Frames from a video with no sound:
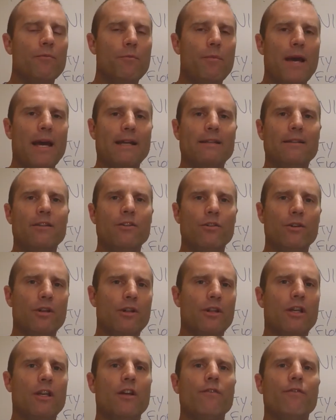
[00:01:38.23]
bacteria and
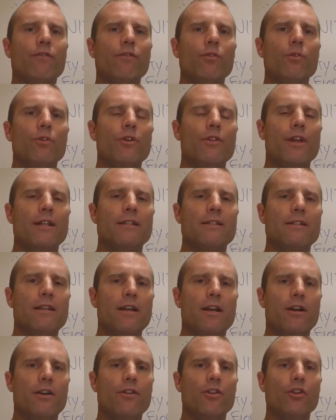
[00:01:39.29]
the gut flora that's there,